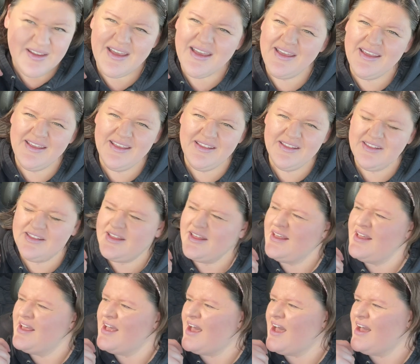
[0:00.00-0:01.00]
um,
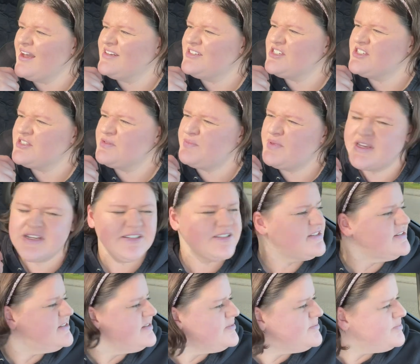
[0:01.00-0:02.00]
I just picked
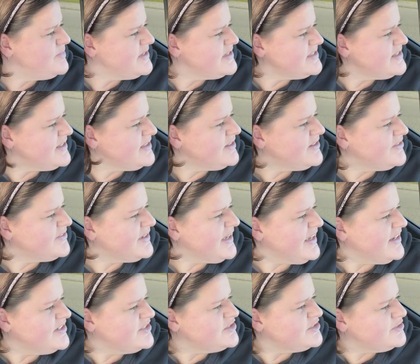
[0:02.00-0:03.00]
a busy
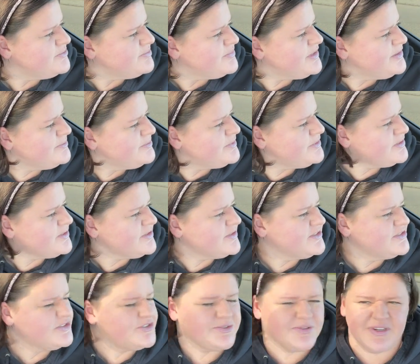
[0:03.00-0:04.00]
location. People are
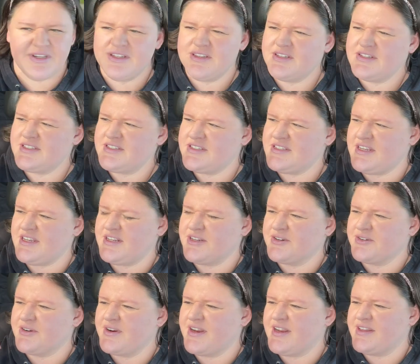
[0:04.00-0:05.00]
enjoying the
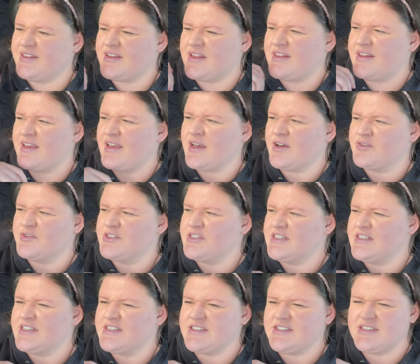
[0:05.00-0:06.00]
scenery and then they have to
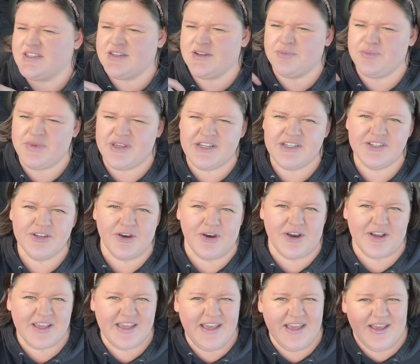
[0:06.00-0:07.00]
listen to me
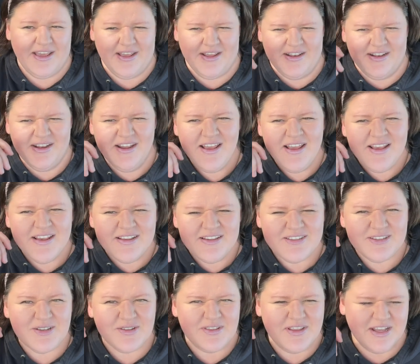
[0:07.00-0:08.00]
talking.
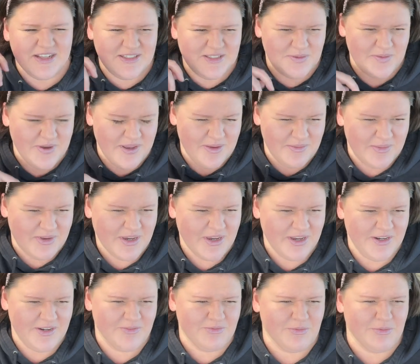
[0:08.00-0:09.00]
so that's why I'm
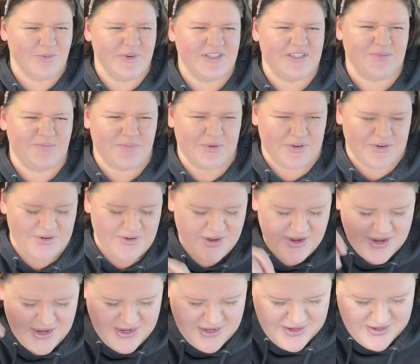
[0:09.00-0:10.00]
kind of whispering.